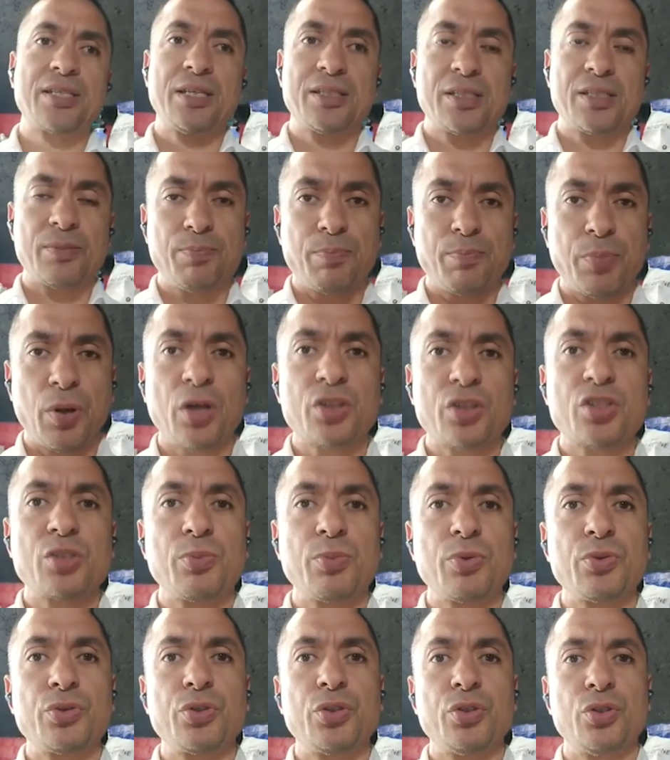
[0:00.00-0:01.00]
it's
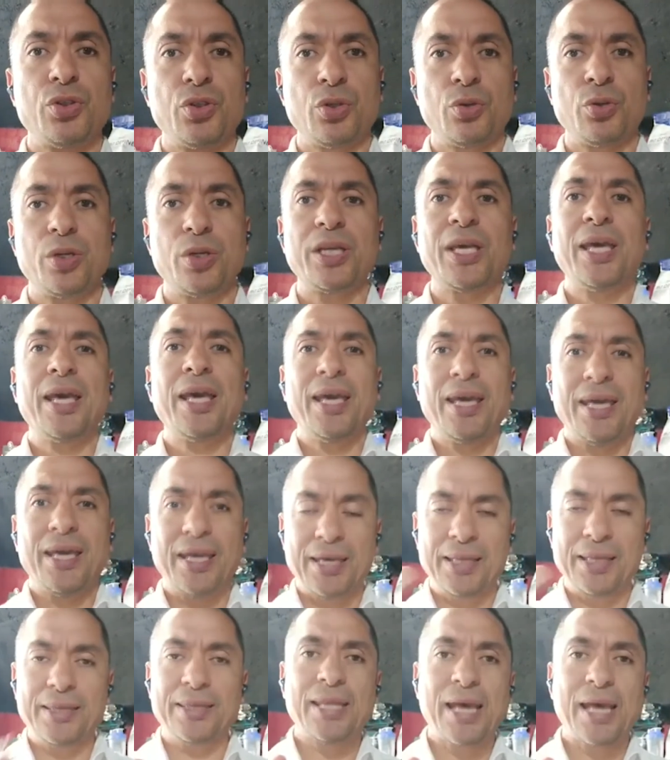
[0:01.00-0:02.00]
impossible to do it
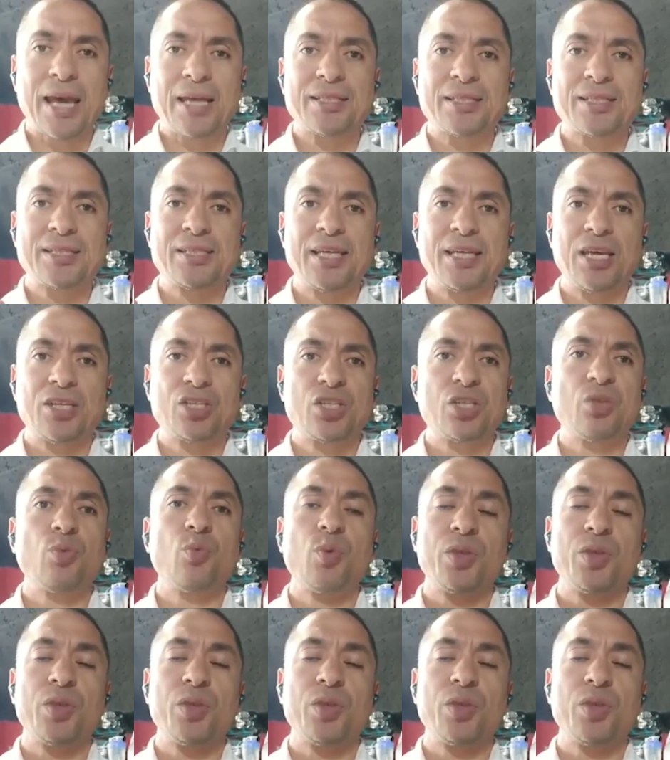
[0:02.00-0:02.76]
in that session